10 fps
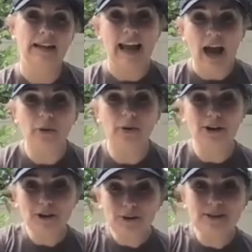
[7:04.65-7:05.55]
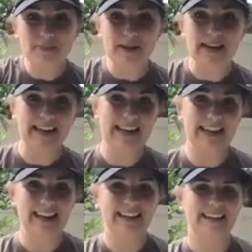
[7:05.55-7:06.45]
How are you dipping
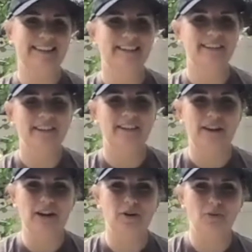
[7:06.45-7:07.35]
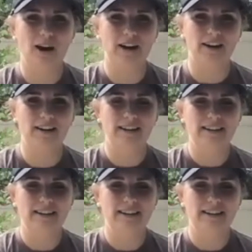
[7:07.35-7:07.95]
in to the living water